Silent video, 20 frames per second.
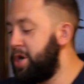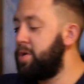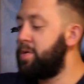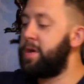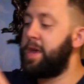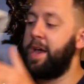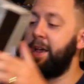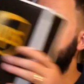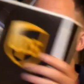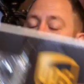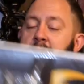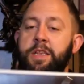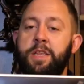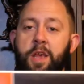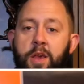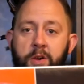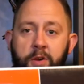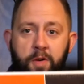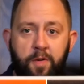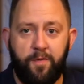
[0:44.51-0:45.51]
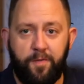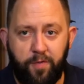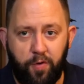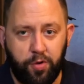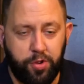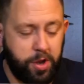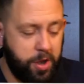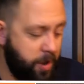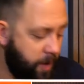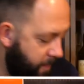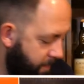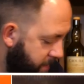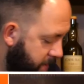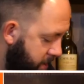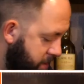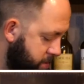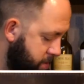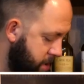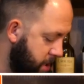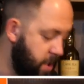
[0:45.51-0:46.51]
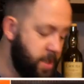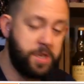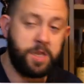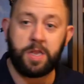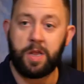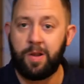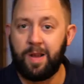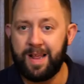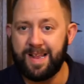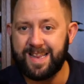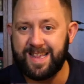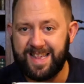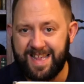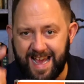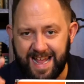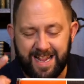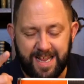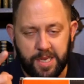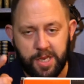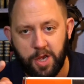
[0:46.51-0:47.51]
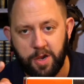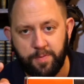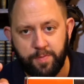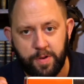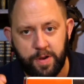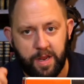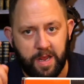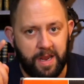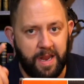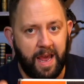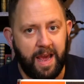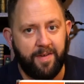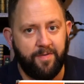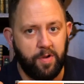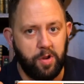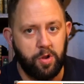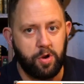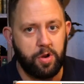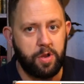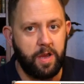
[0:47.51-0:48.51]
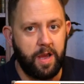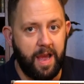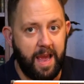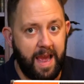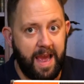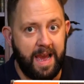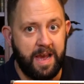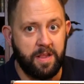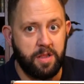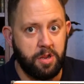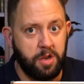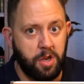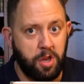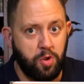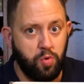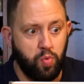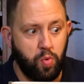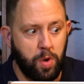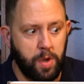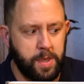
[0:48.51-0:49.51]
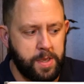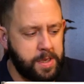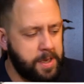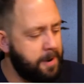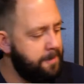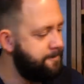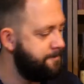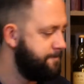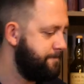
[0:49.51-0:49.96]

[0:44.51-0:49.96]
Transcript: of new cases for the new phones, so let's get this open and have a look at the new ones.